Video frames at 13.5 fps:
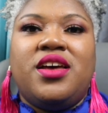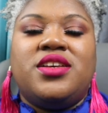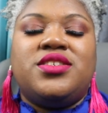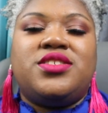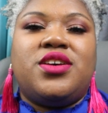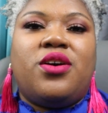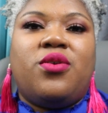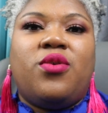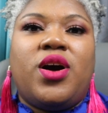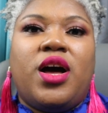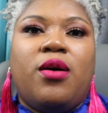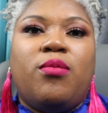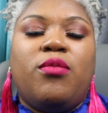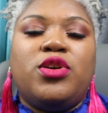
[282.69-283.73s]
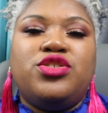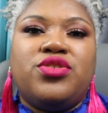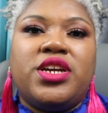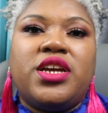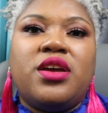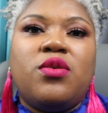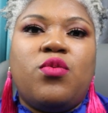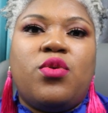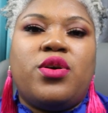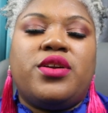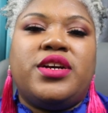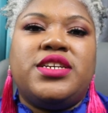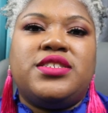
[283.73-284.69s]
So, um, drinking
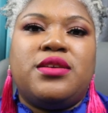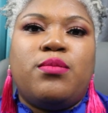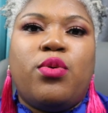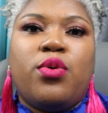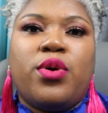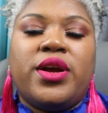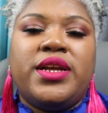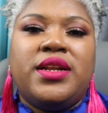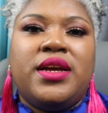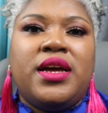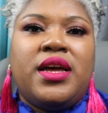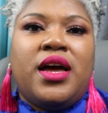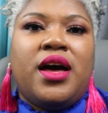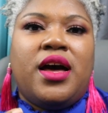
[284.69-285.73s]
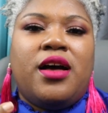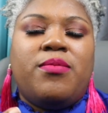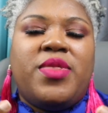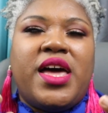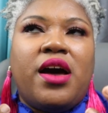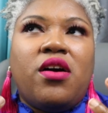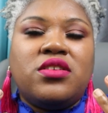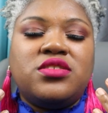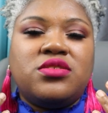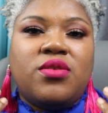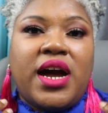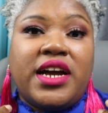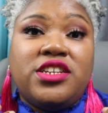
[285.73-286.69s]
water is important. Um, that
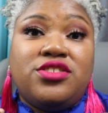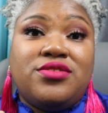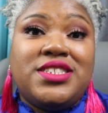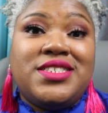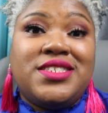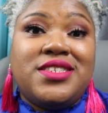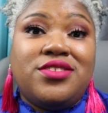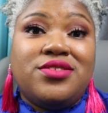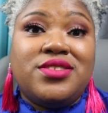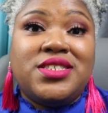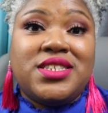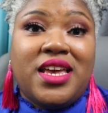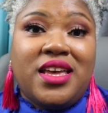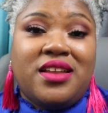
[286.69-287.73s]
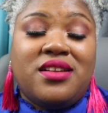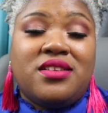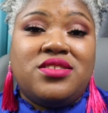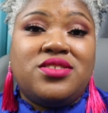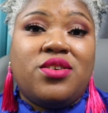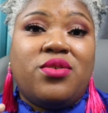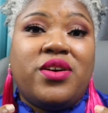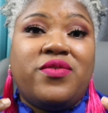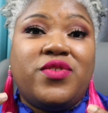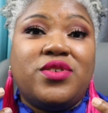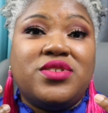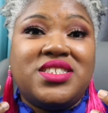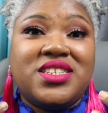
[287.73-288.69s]
also hydrates your skin. So, if
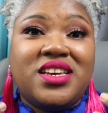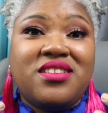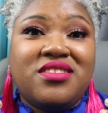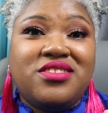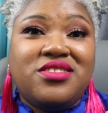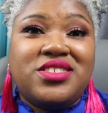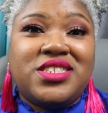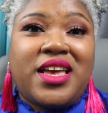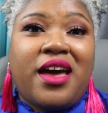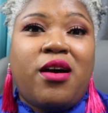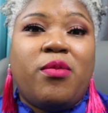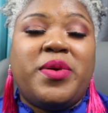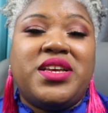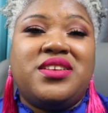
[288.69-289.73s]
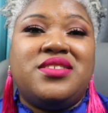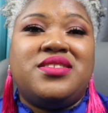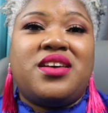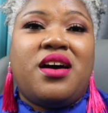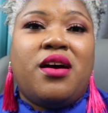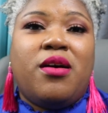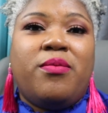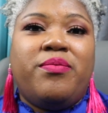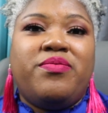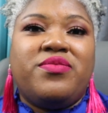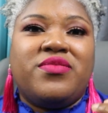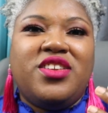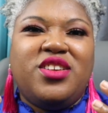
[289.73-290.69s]
your skin on your scalp is,
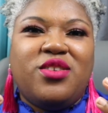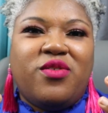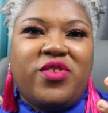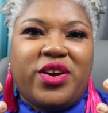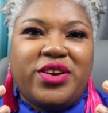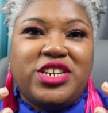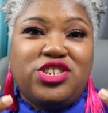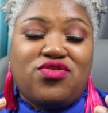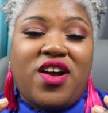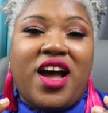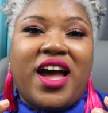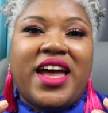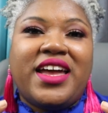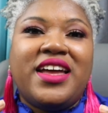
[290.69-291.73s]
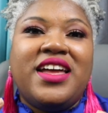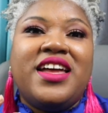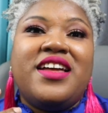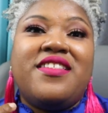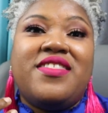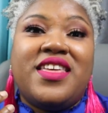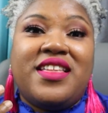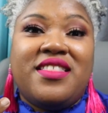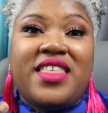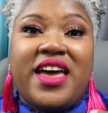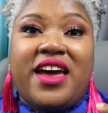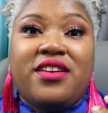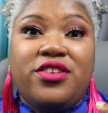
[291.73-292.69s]
um, you know, very dry, then
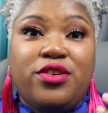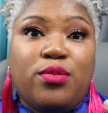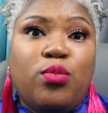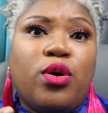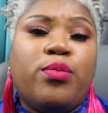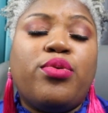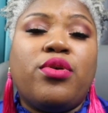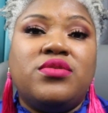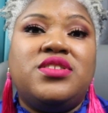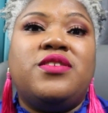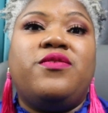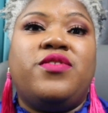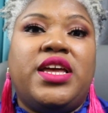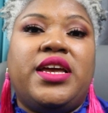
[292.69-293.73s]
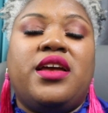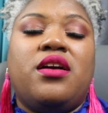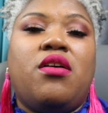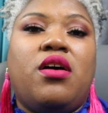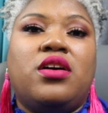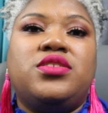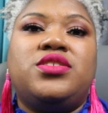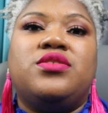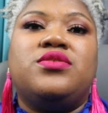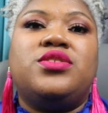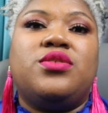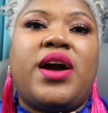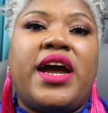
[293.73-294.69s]
that you're more prone to flaking also.
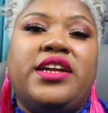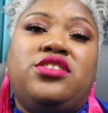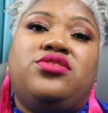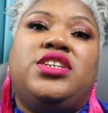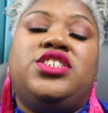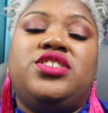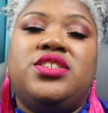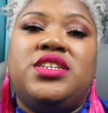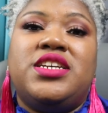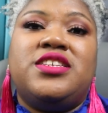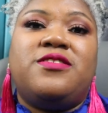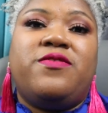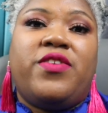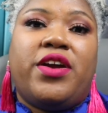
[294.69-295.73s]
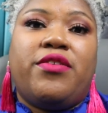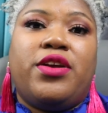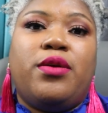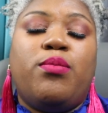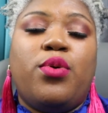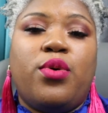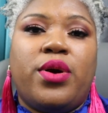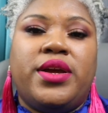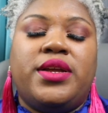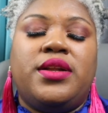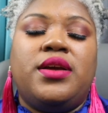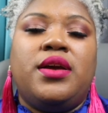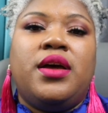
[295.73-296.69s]
So, hydration is very
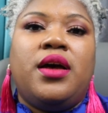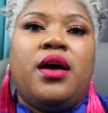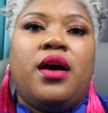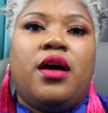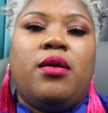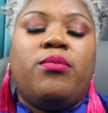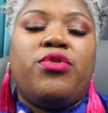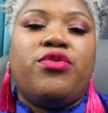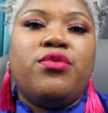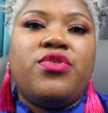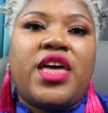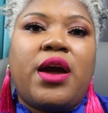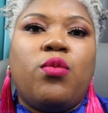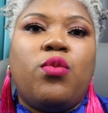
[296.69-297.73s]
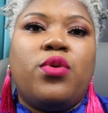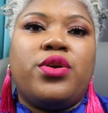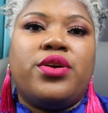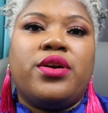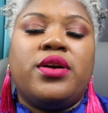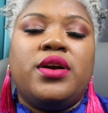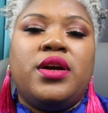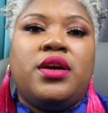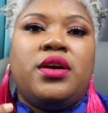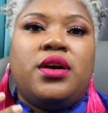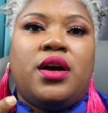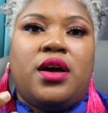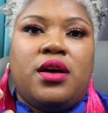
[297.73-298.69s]
important. Um, through that water,
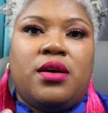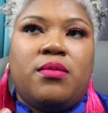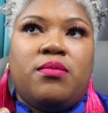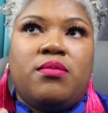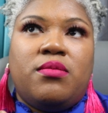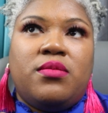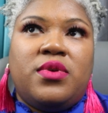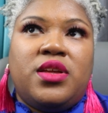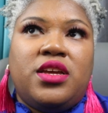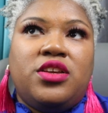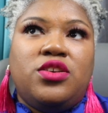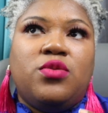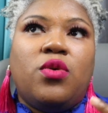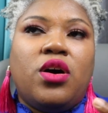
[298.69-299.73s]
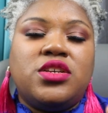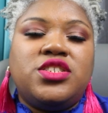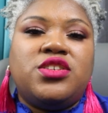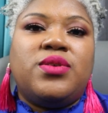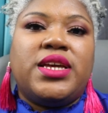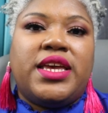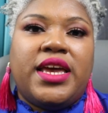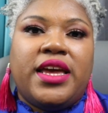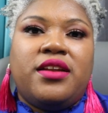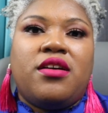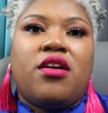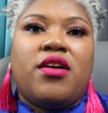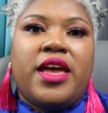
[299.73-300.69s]
um, you also
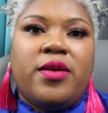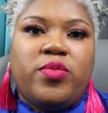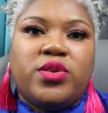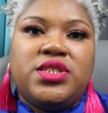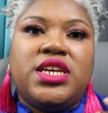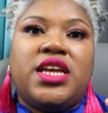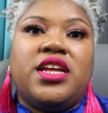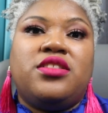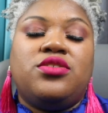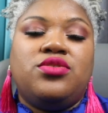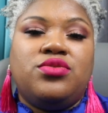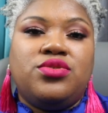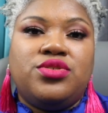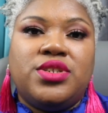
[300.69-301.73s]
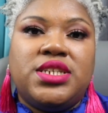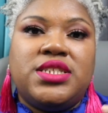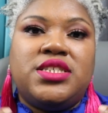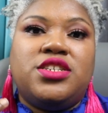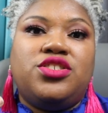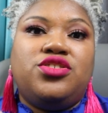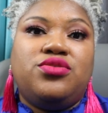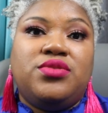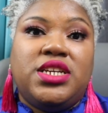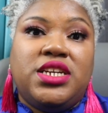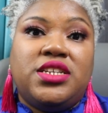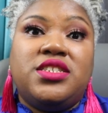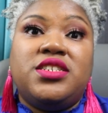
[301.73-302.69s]
again are able to get the nutrients that you
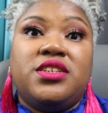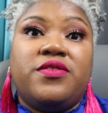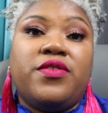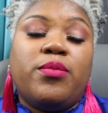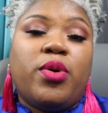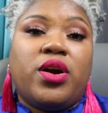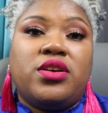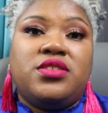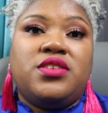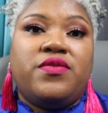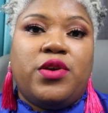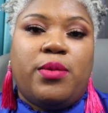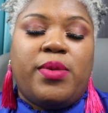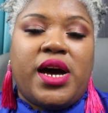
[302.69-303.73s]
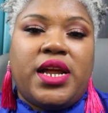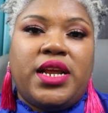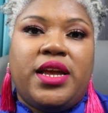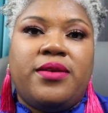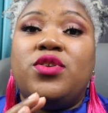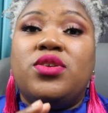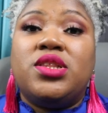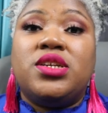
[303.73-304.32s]
need to different parts of your body. If you're